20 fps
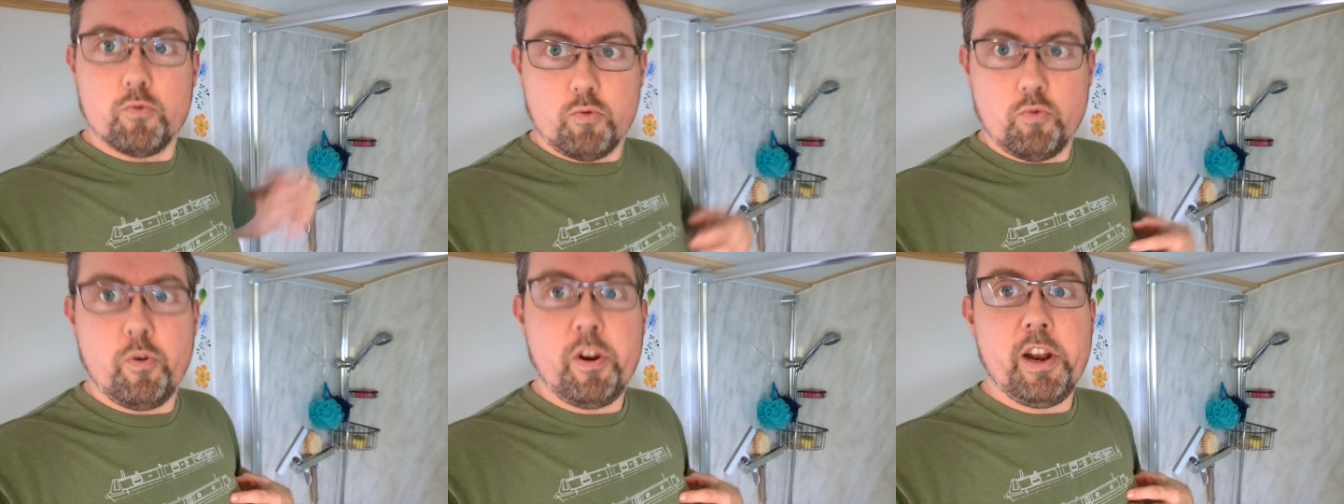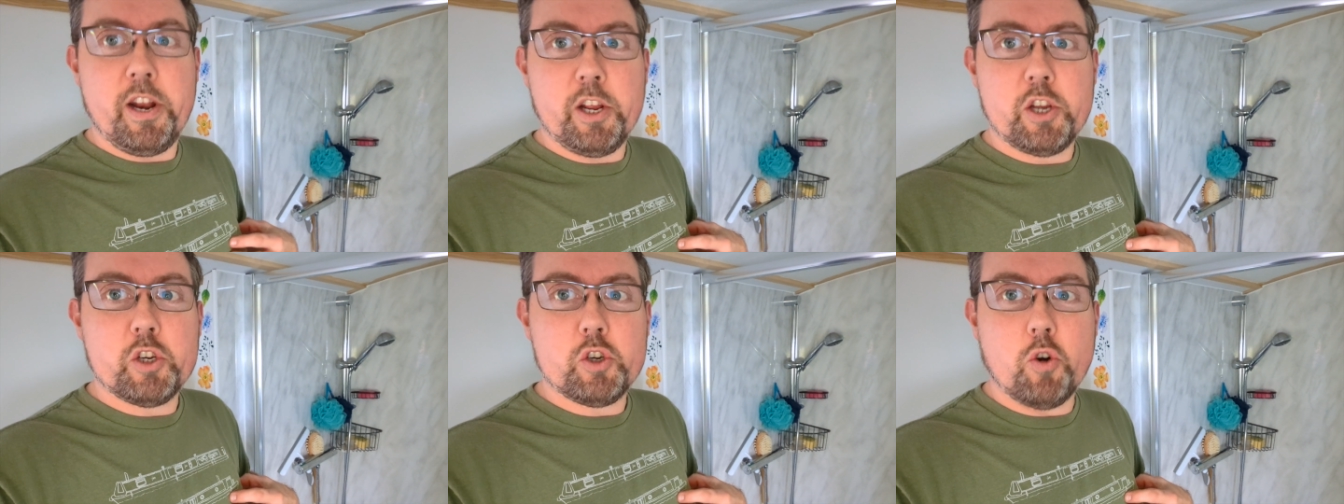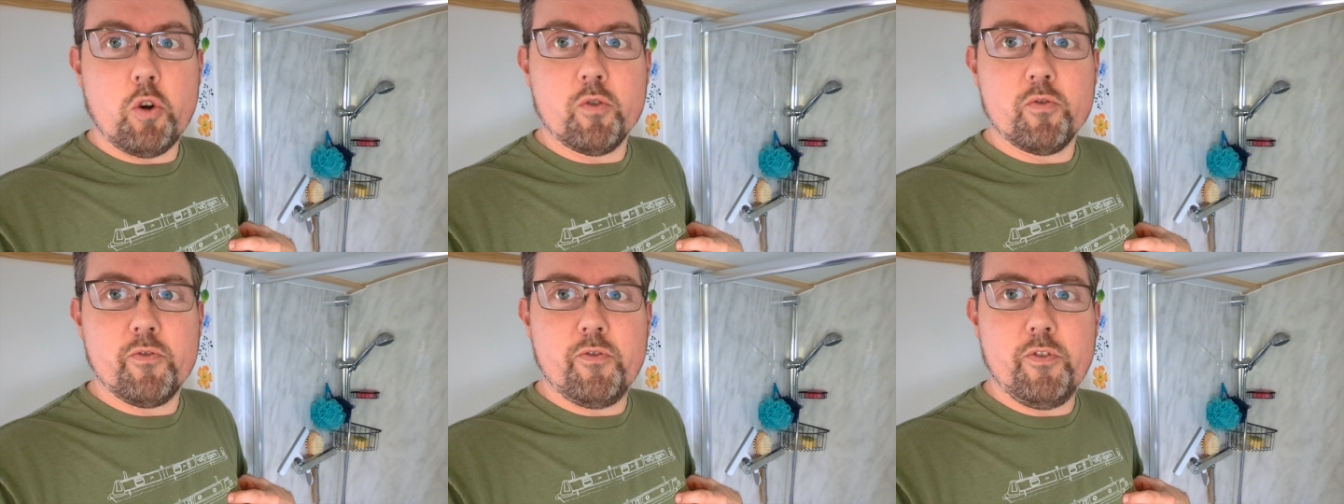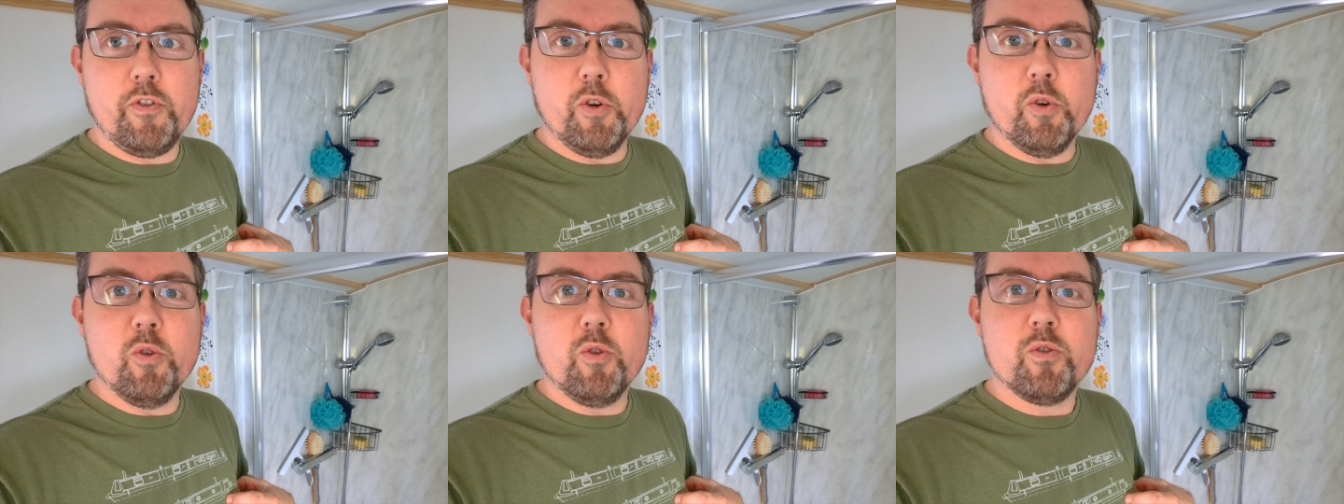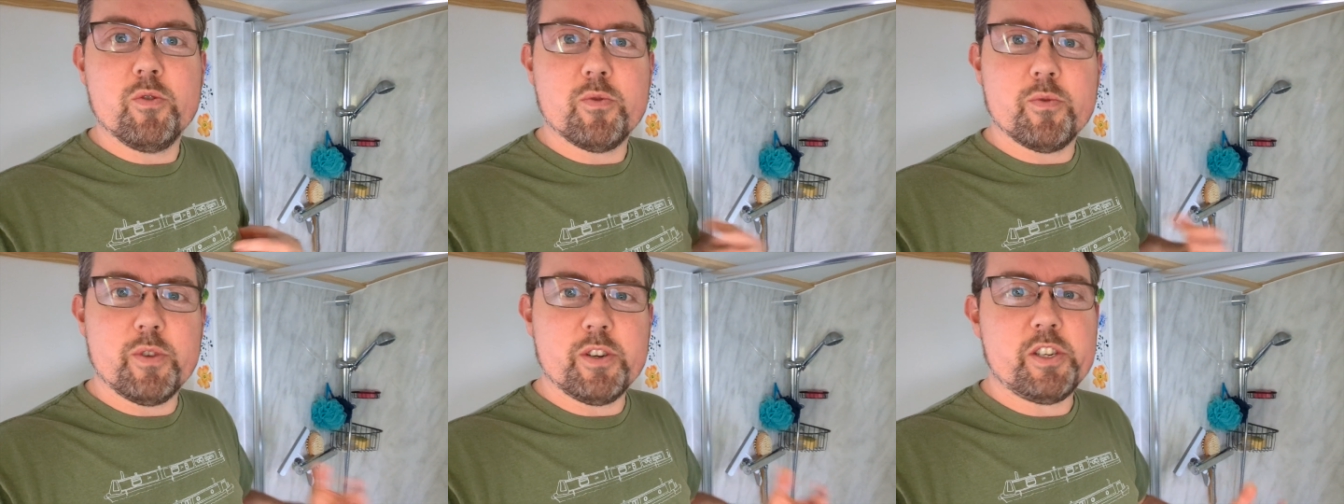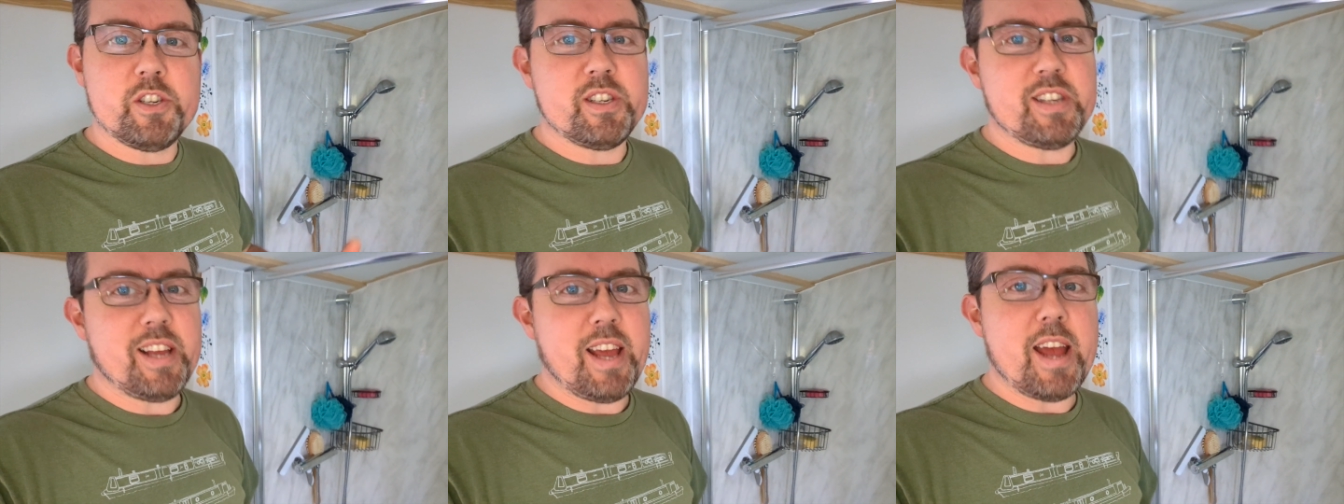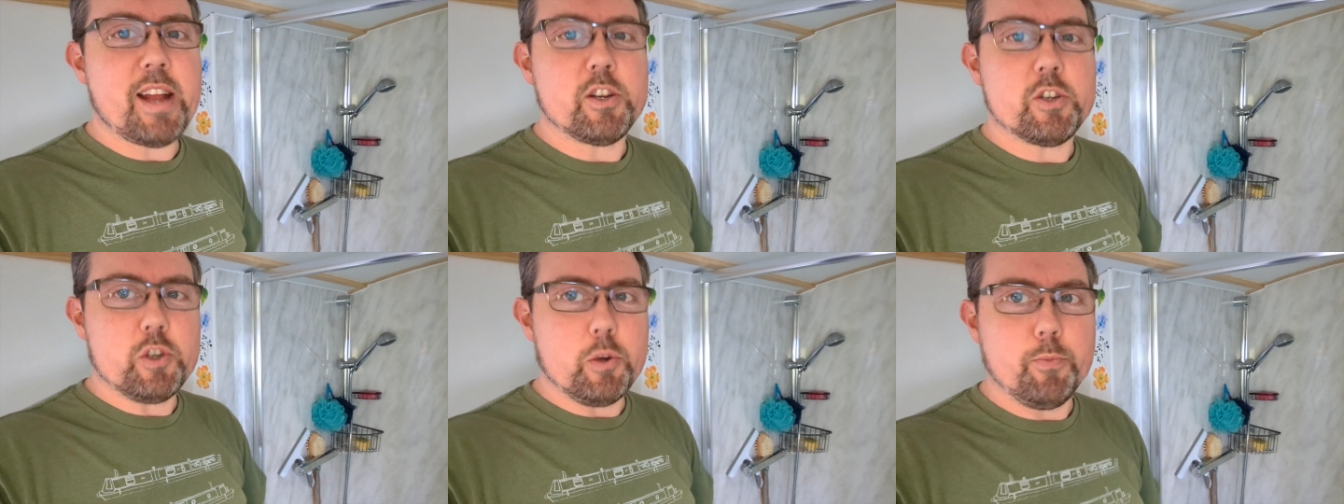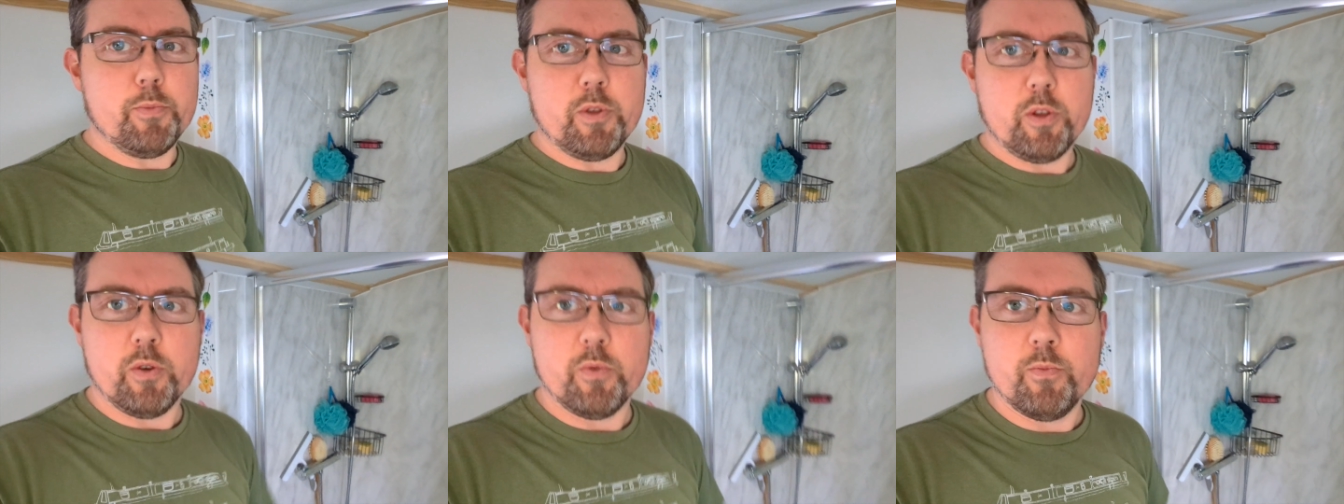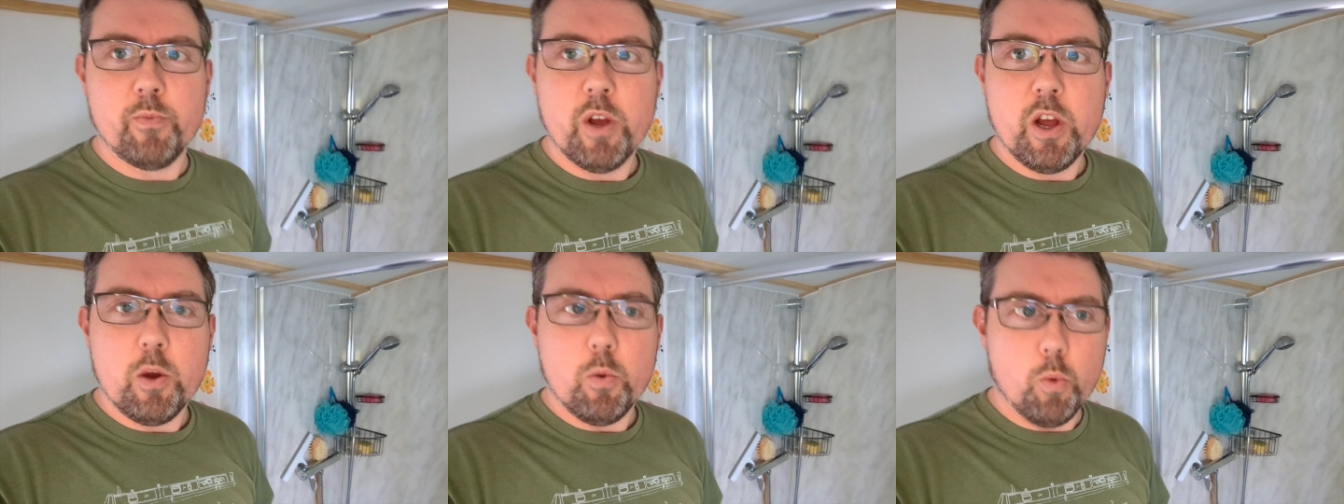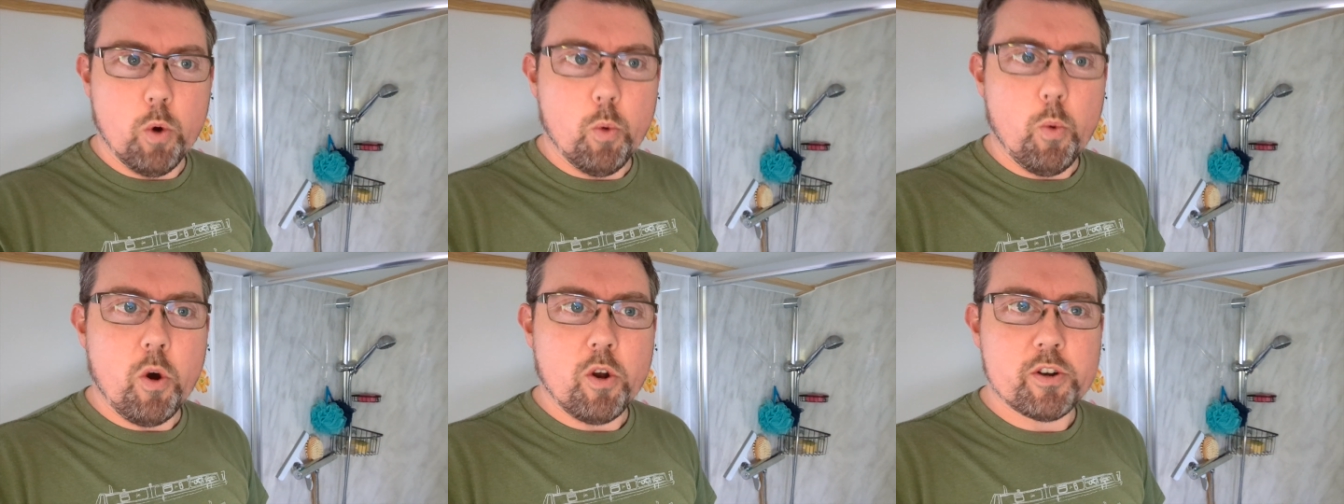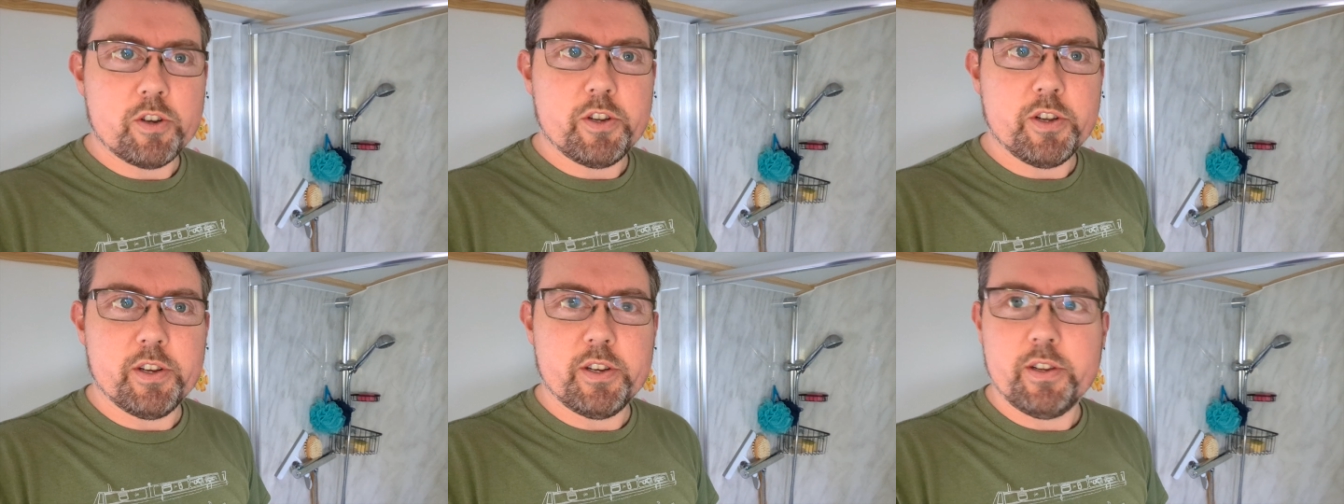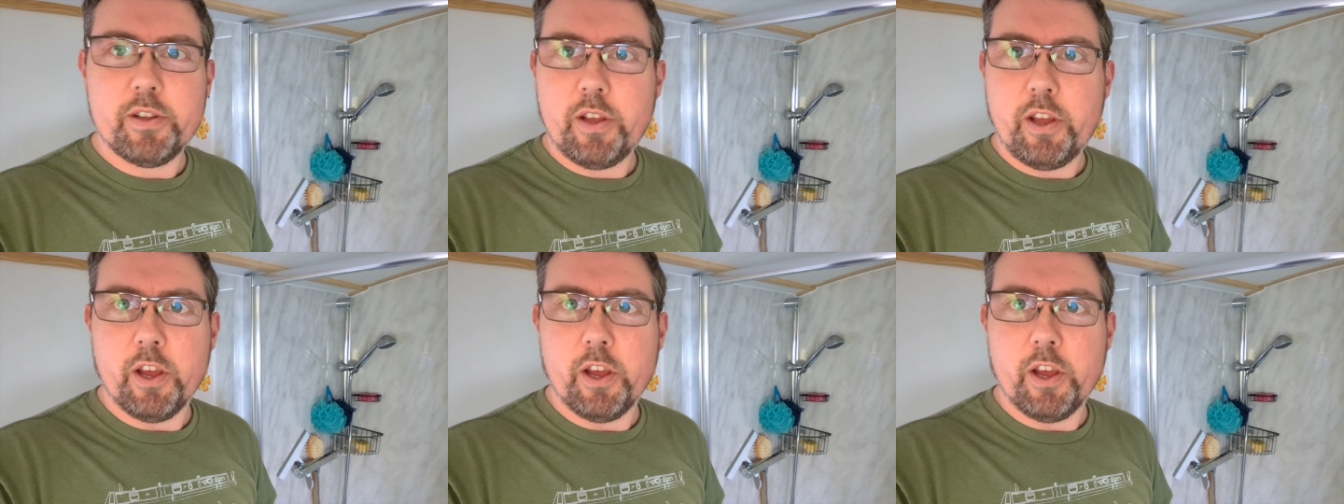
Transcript: really strong flow, which is again something we wanted.